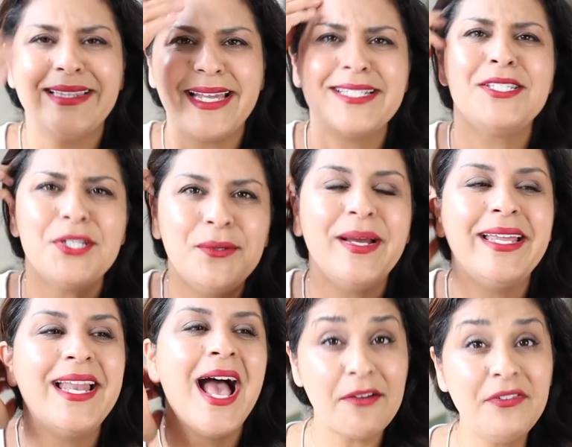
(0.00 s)
it, like, do
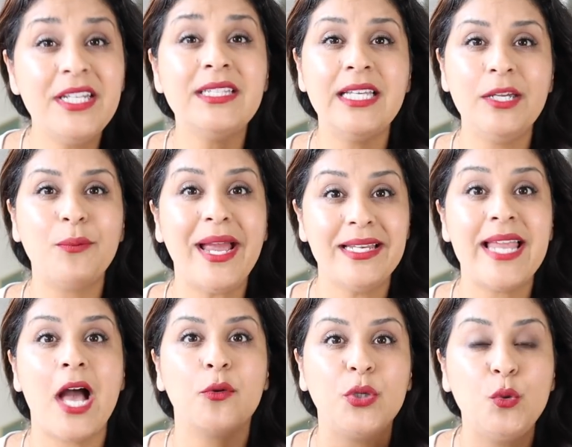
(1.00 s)
it. Definitely right
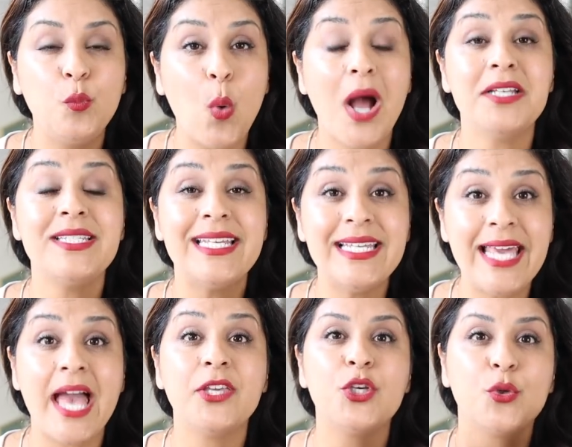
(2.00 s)
now, you want to
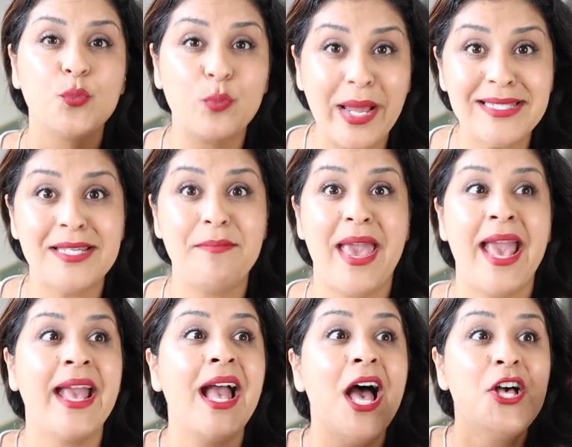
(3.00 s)
get your
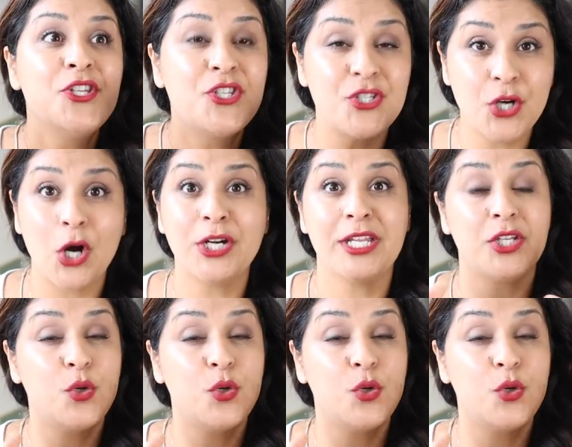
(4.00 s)
resume started.